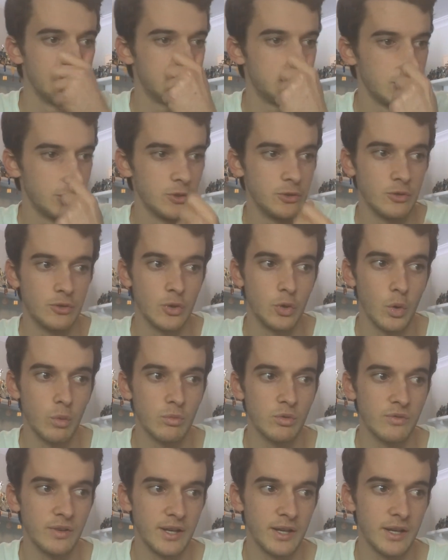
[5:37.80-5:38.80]
to the
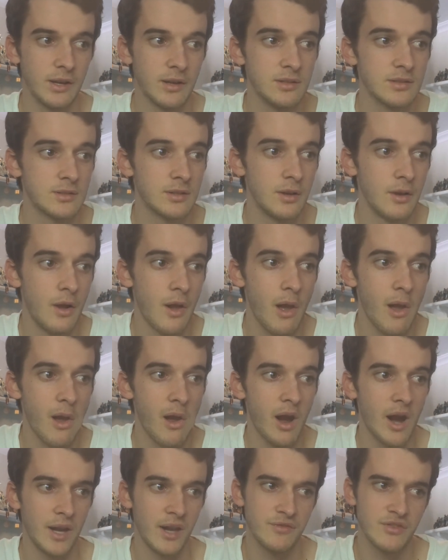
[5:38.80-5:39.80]
normal videos.
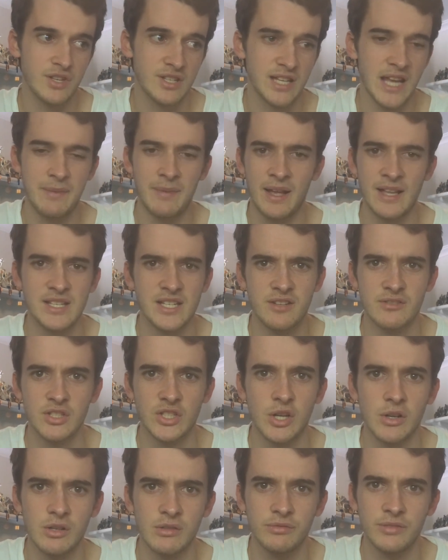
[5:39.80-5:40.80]
And I've just kept that series
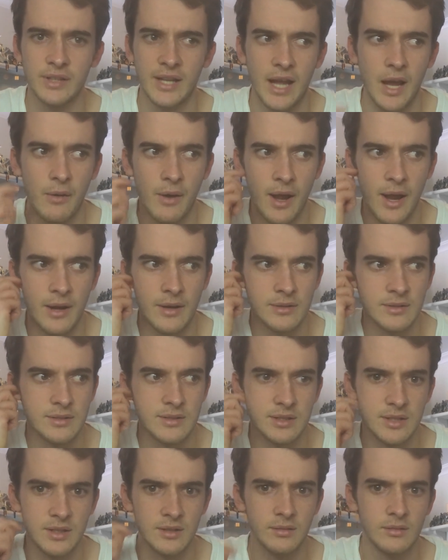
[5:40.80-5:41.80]
going for now.
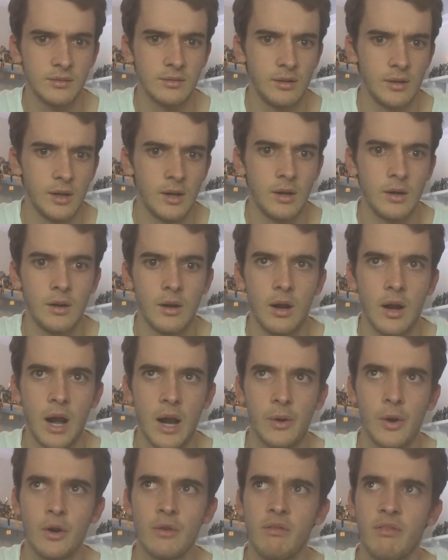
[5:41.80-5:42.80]
And
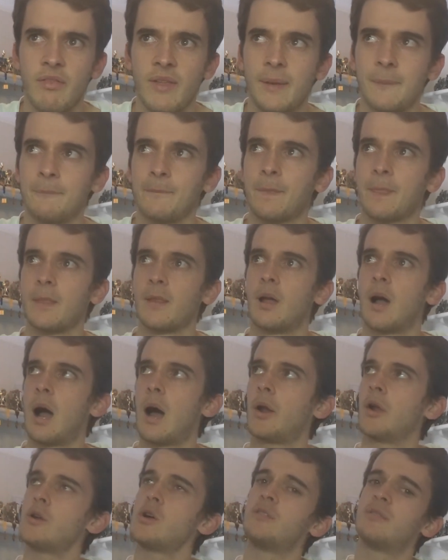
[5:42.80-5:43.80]
I don't
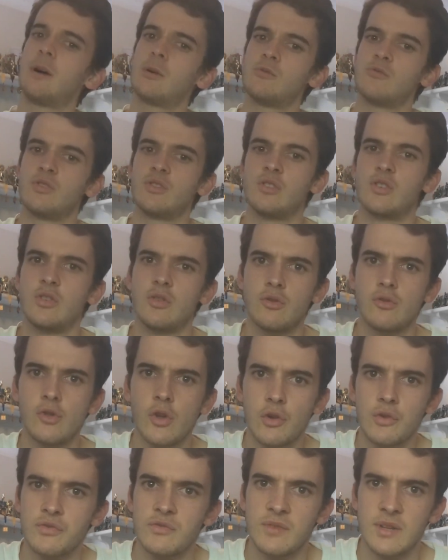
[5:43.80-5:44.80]
know if I'll renew
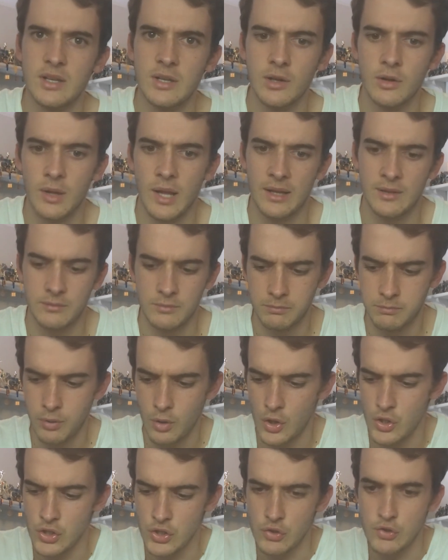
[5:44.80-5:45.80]
those videos, like
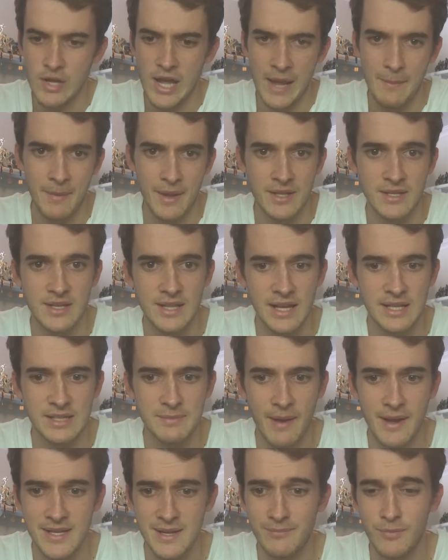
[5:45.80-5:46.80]
put a new game into that
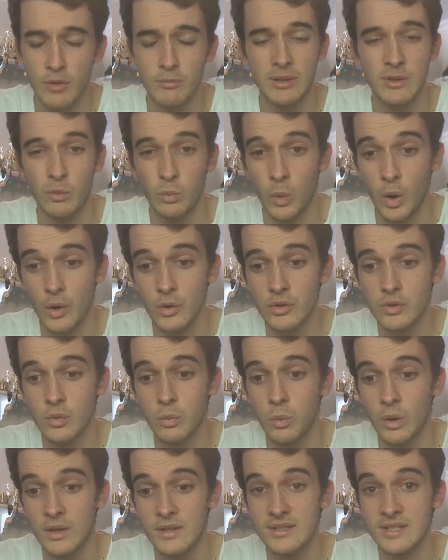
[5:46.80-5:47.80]
space. I probably
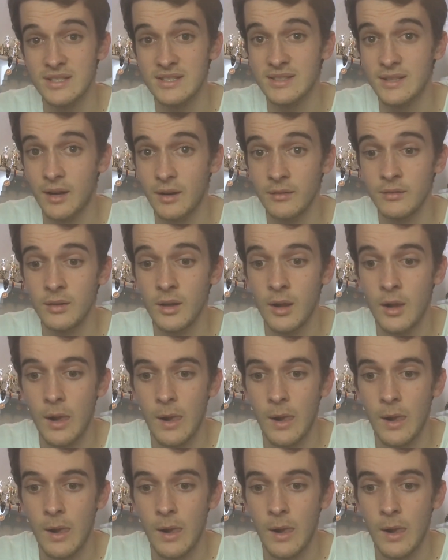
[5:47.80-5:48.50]
won't once it's done.